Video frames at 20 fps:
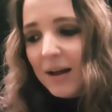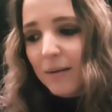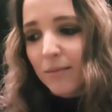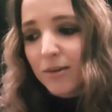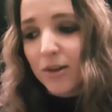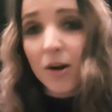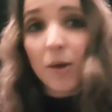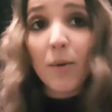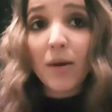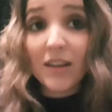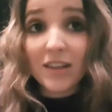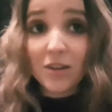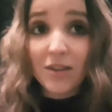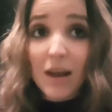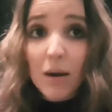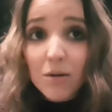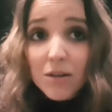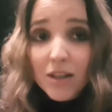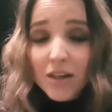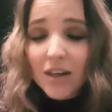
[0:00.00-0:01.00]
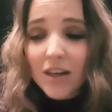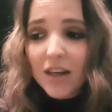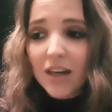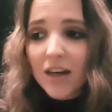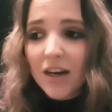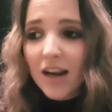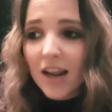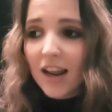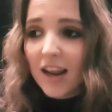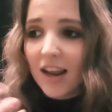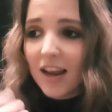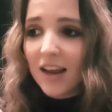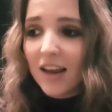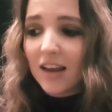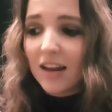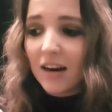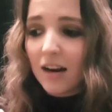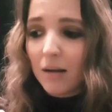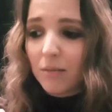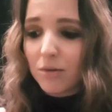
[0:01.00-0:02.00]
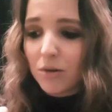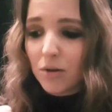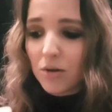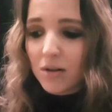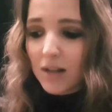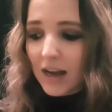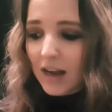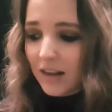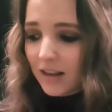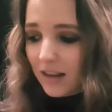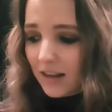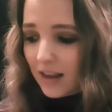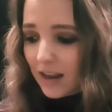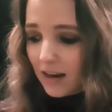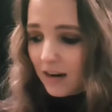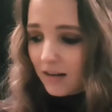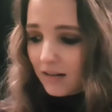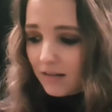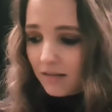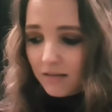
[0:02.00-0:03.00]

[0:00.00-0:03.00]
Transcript: So anyway, so that was good, and I'm so glad that that,